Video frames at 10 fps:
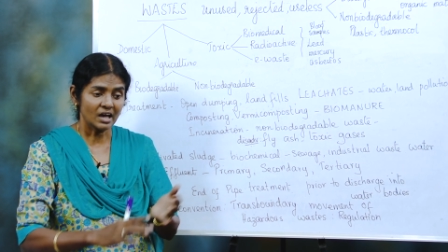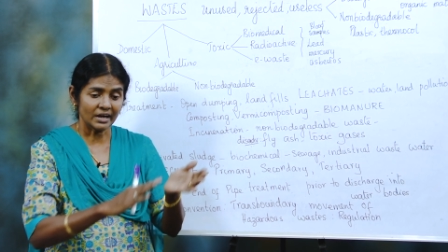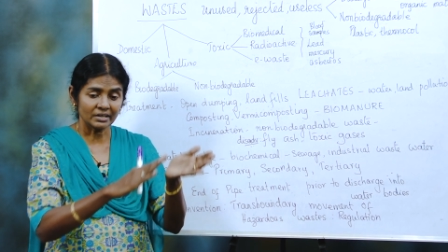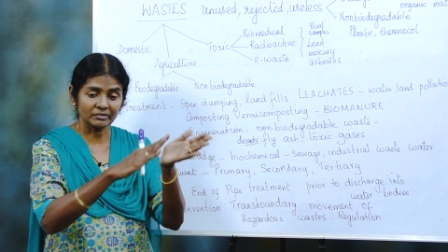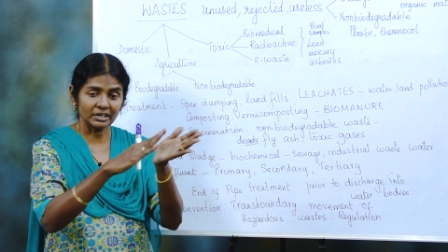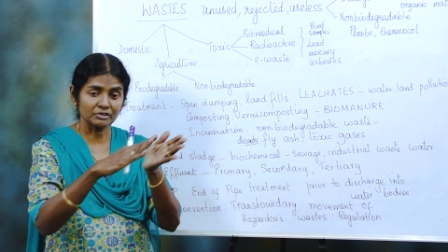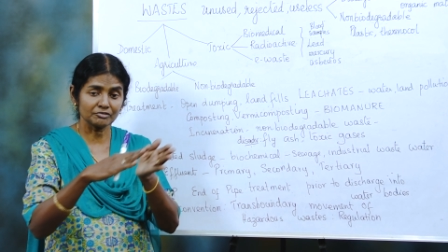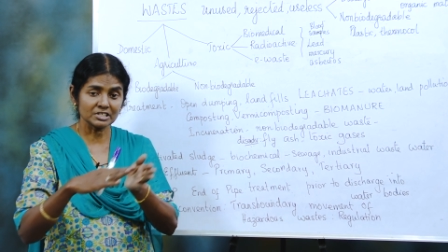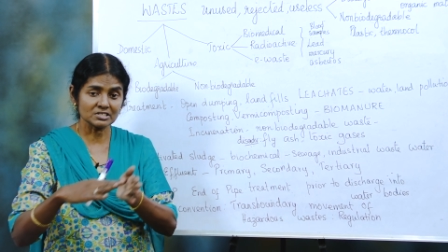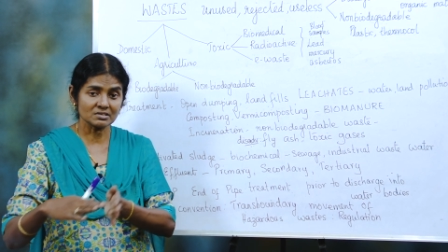And when,
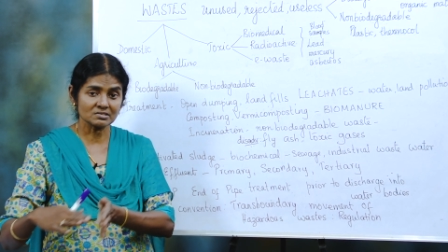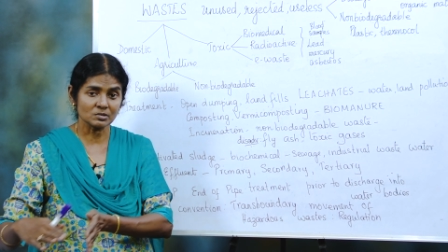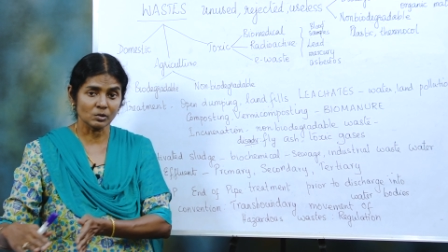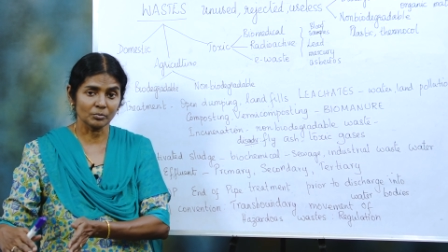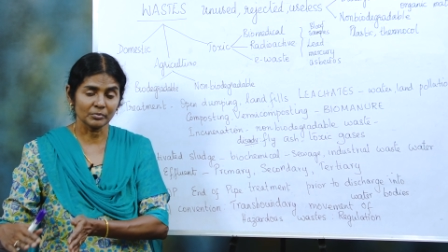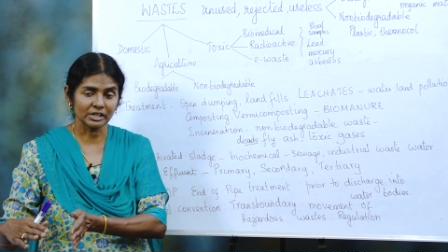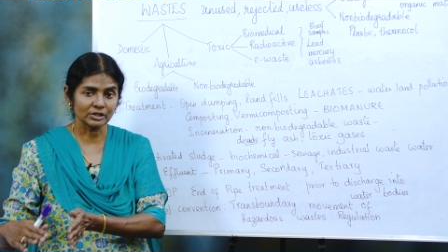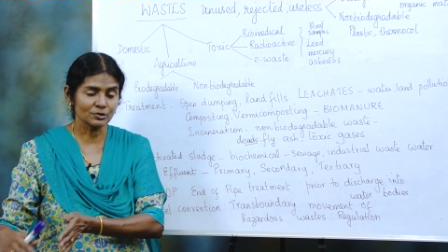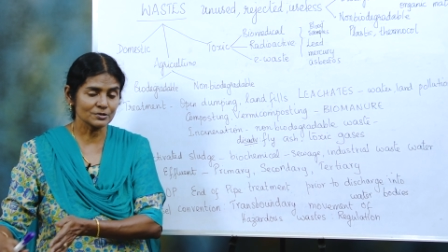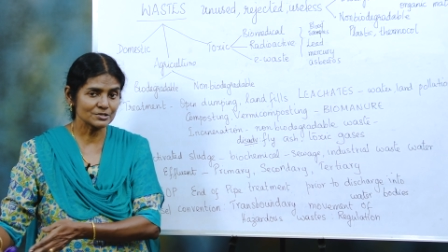if it is a slope,
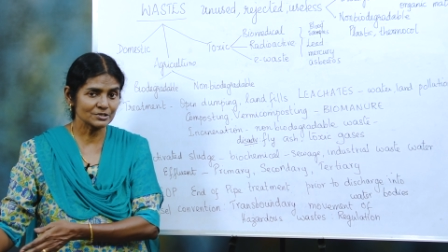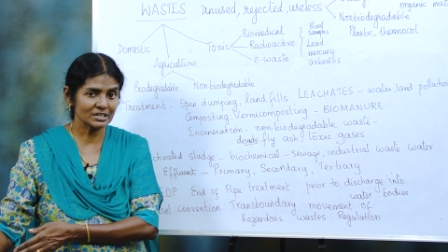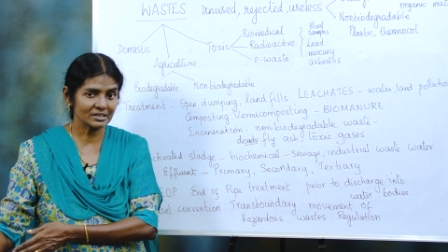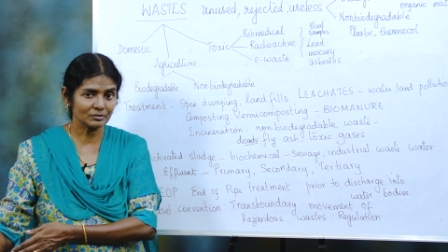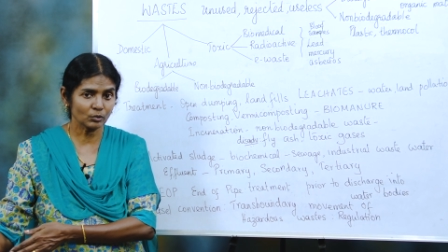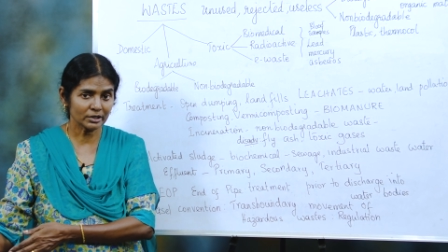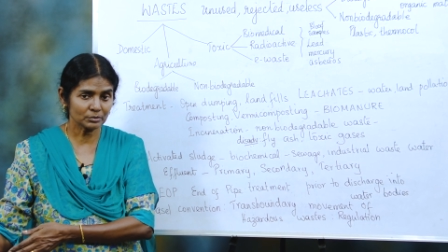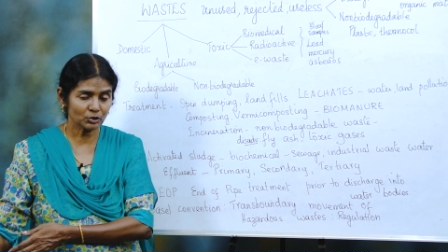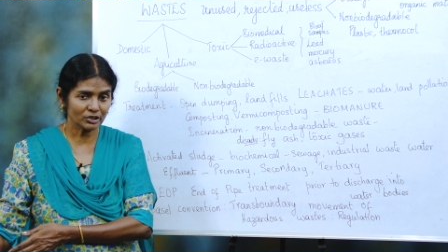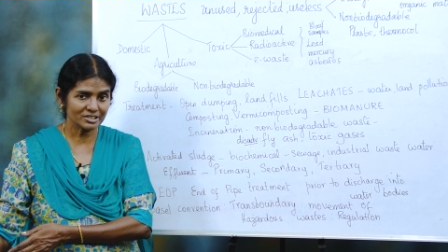it goes to the water
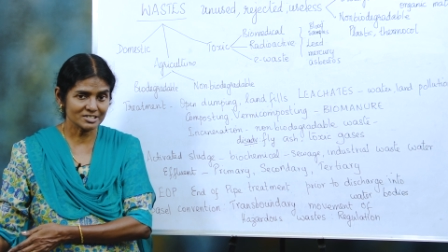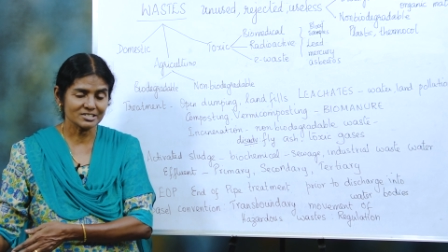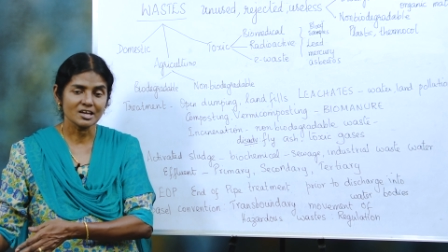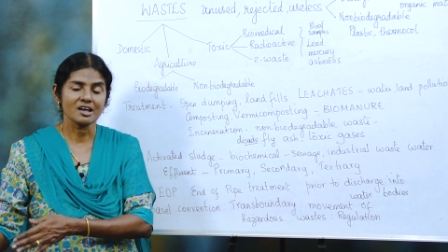bodies,